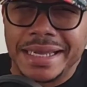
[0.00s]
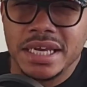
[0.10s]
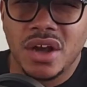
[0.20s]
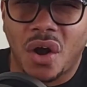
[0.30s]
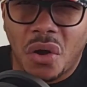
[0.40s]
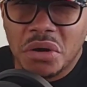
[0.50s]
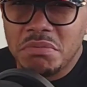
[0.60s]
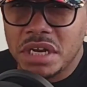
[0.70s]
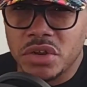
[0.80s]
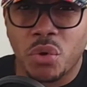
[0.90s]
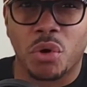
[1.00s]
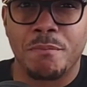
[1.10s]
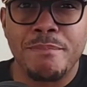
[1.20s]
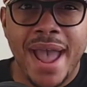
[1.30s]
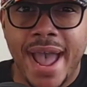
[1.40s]
eHarmony or a
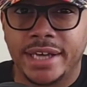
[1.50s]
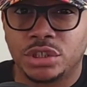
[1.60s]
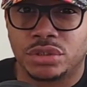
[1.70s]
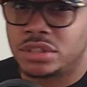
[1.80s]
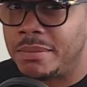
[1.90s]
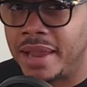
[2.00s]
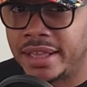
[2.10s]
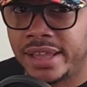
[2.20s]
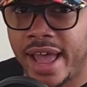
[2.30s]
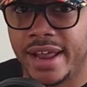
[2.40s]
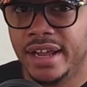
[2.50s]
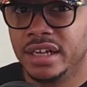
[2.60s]
Match or something like that